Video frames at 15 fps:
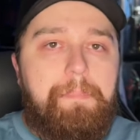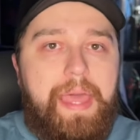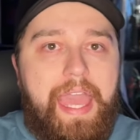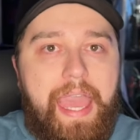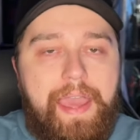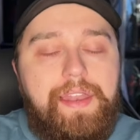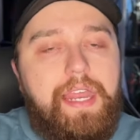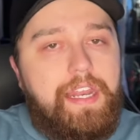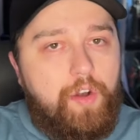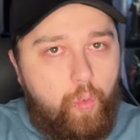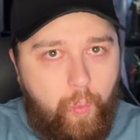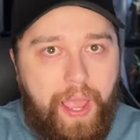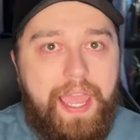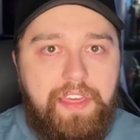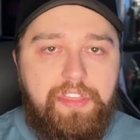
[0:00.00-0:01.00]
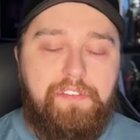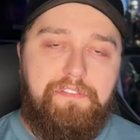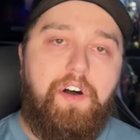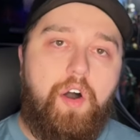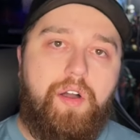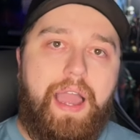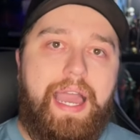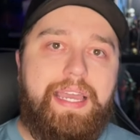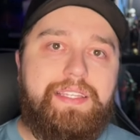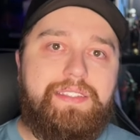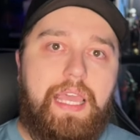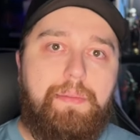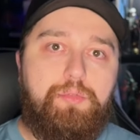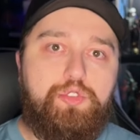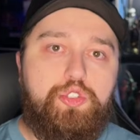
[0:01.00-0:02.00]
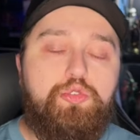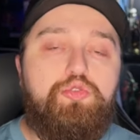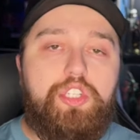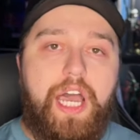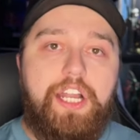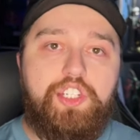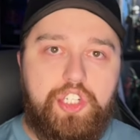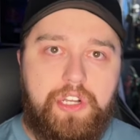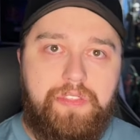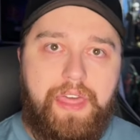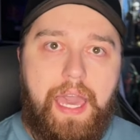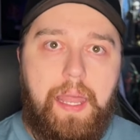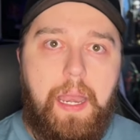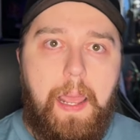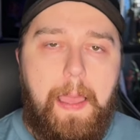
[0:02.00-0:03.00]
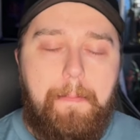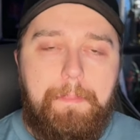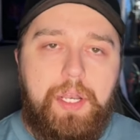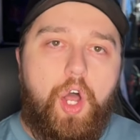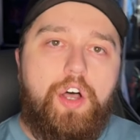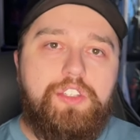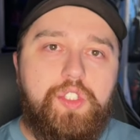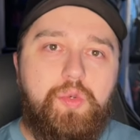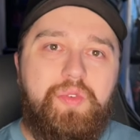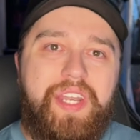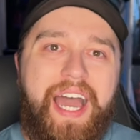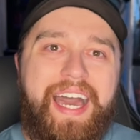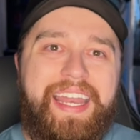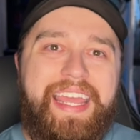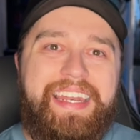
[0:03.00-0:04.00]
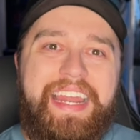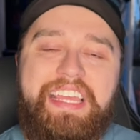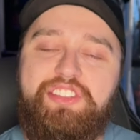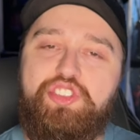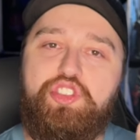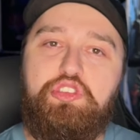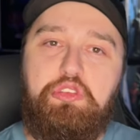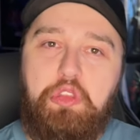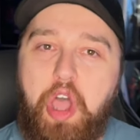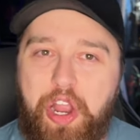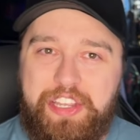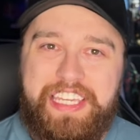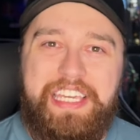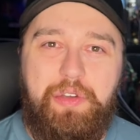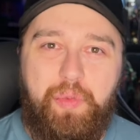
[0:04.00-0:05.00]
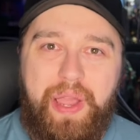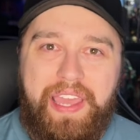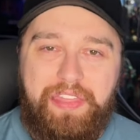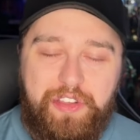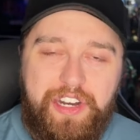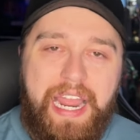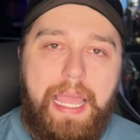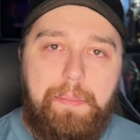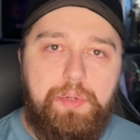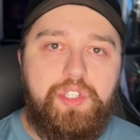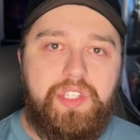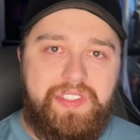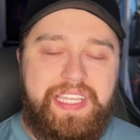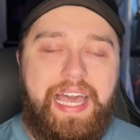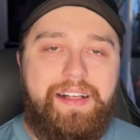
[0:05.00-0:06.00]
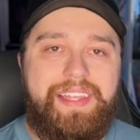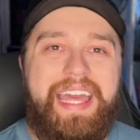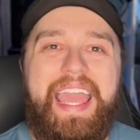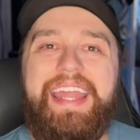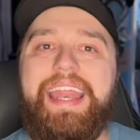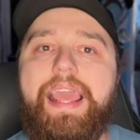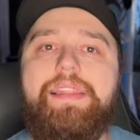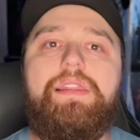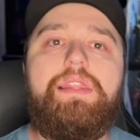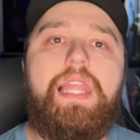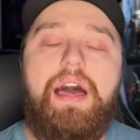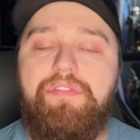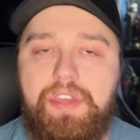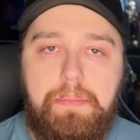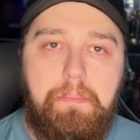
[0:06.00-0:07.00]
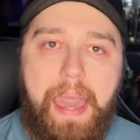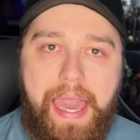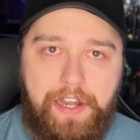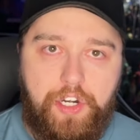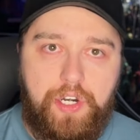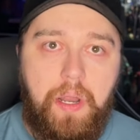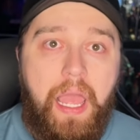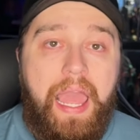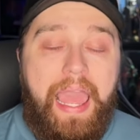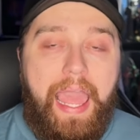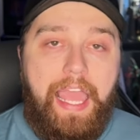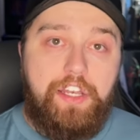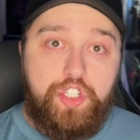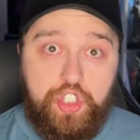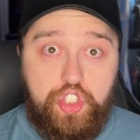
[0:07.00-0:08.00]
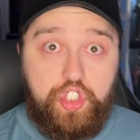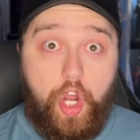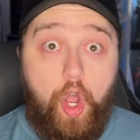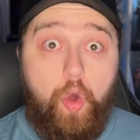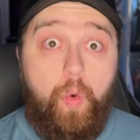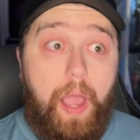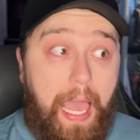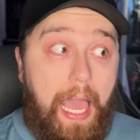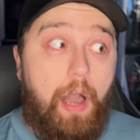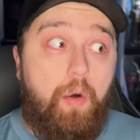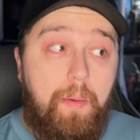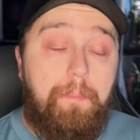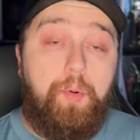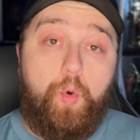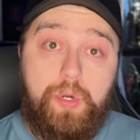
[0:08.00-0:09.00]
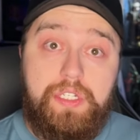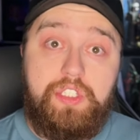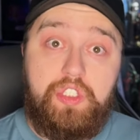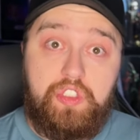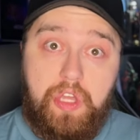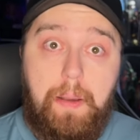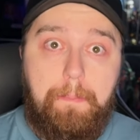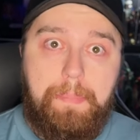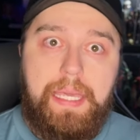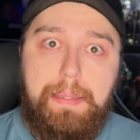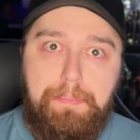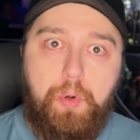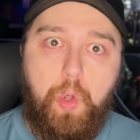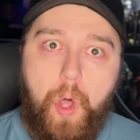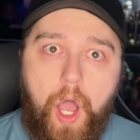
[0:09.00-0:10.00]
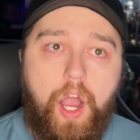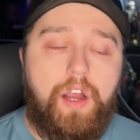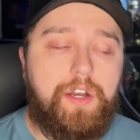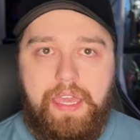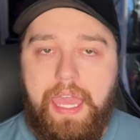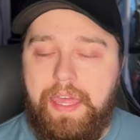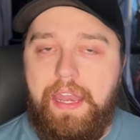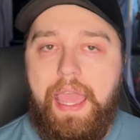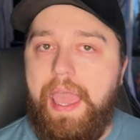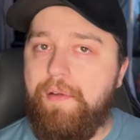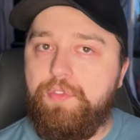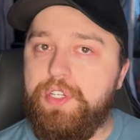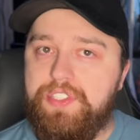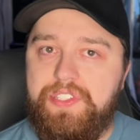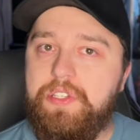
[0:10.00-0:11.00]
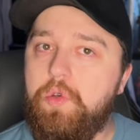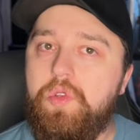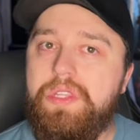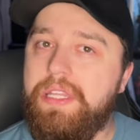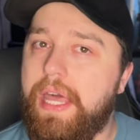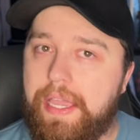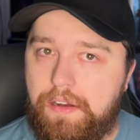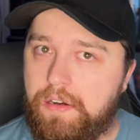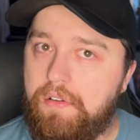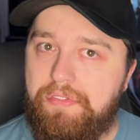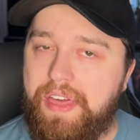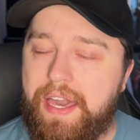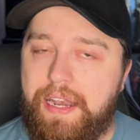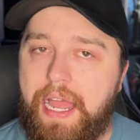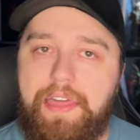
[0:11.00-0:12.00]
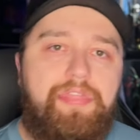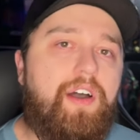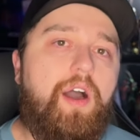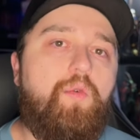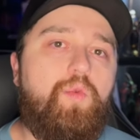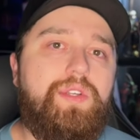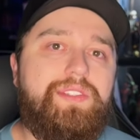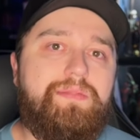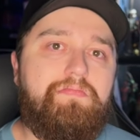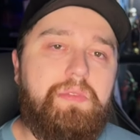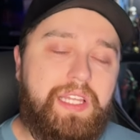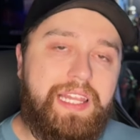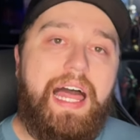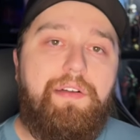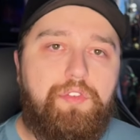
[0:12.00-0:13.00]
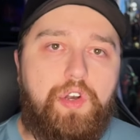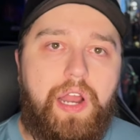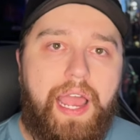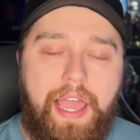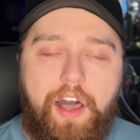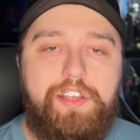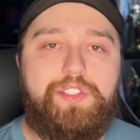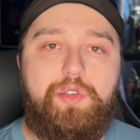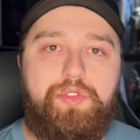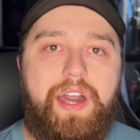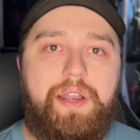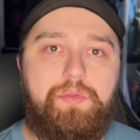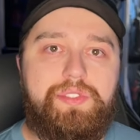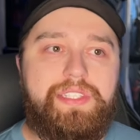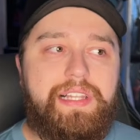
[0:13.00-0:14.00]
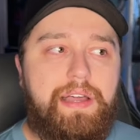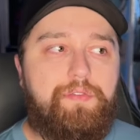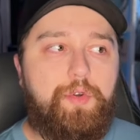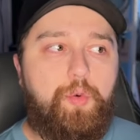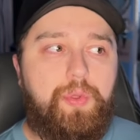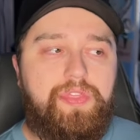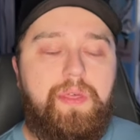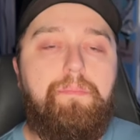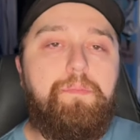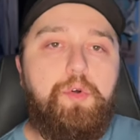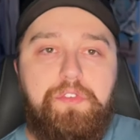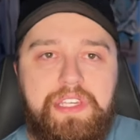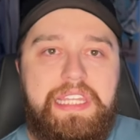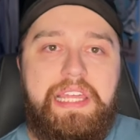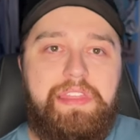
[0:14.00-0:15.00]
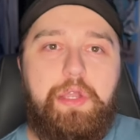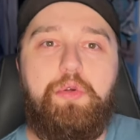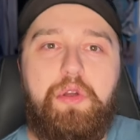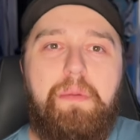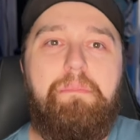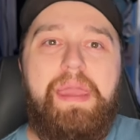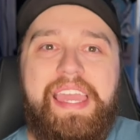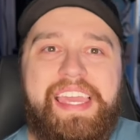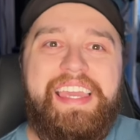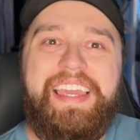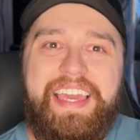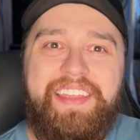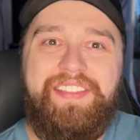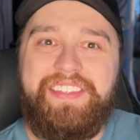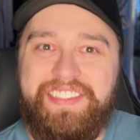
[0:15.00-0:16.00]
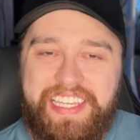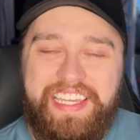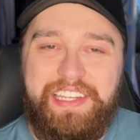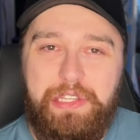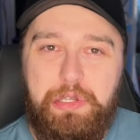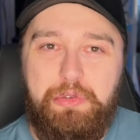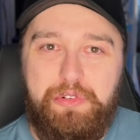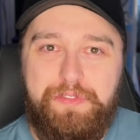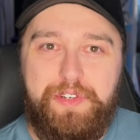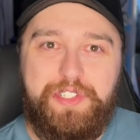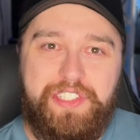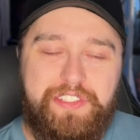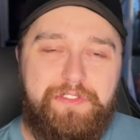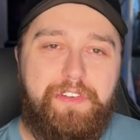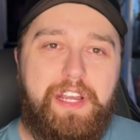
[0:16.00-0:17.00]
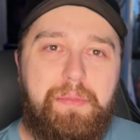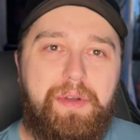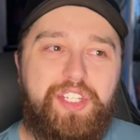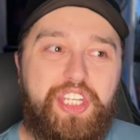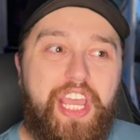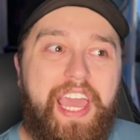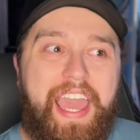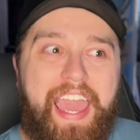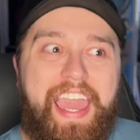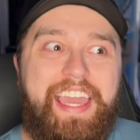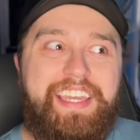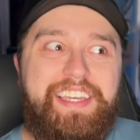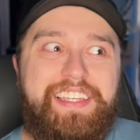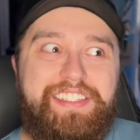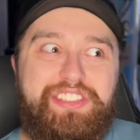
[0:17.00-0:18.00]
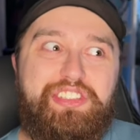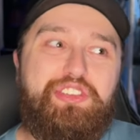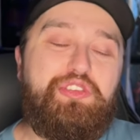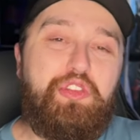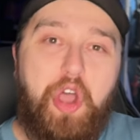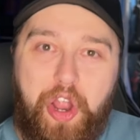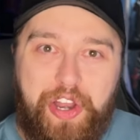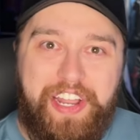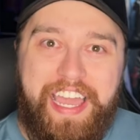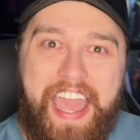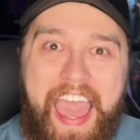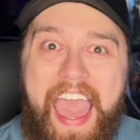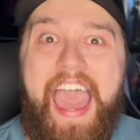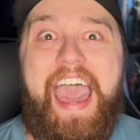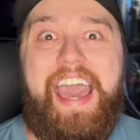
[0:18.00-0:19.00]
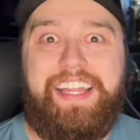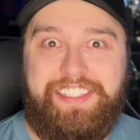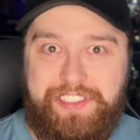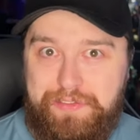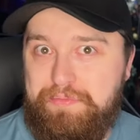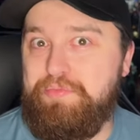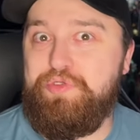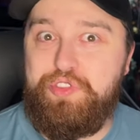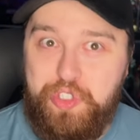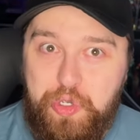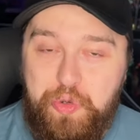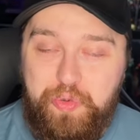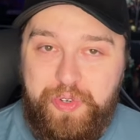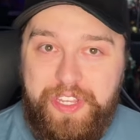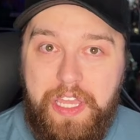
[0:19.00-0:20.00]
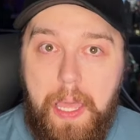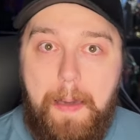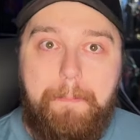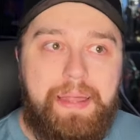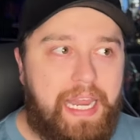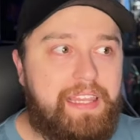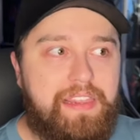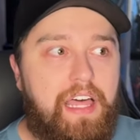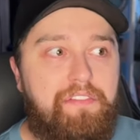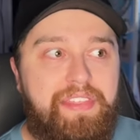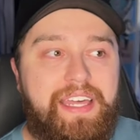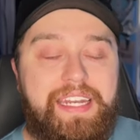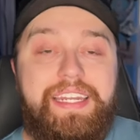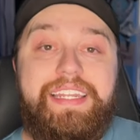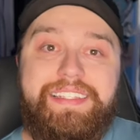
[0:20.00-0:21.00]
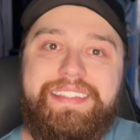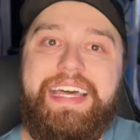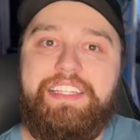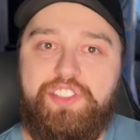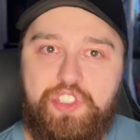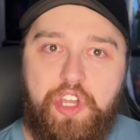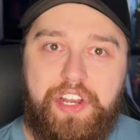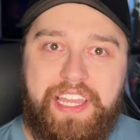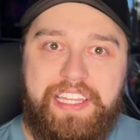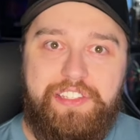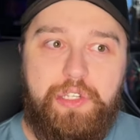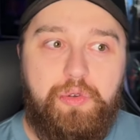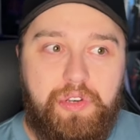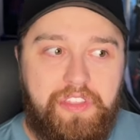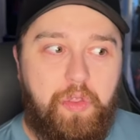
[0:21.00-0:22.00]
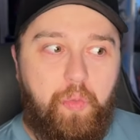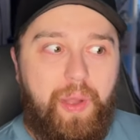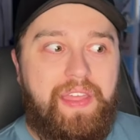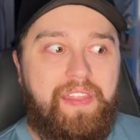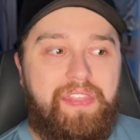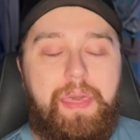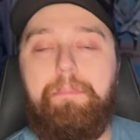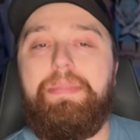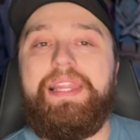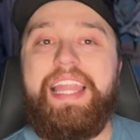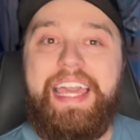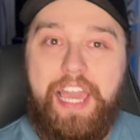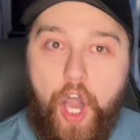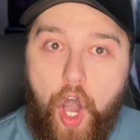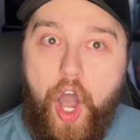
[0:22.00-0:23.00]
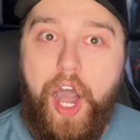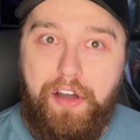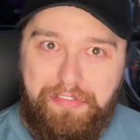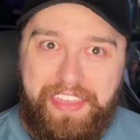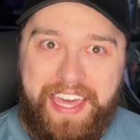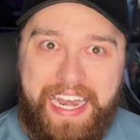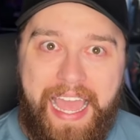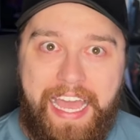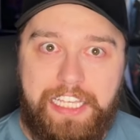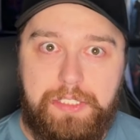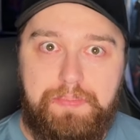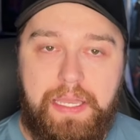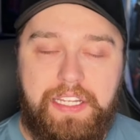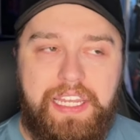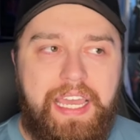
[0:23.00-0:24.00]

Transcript: And in a way, the Fall Guy is able to touch on that, but also not in a snarky way. They're able to tell it in a loving manner and show how important stunt people are. And every single layer of that I thought was clever. I also thought it was clever with the movie that they were making in this in universe is very much a snark at Dune, but I love that it is that snark at Dune and the way that they play off that aspect